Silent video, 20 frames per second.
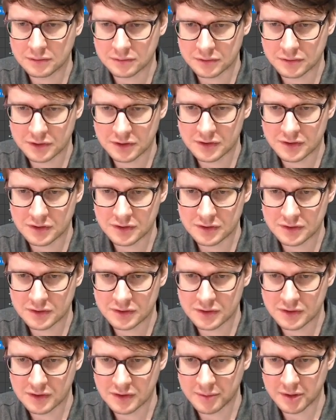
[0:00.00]
this is
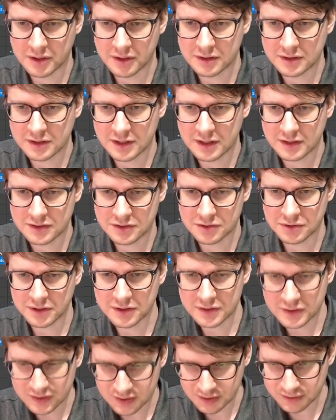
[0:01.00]
some of the test
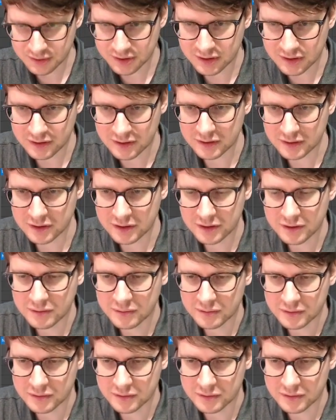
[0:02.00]
traces that we did earlier.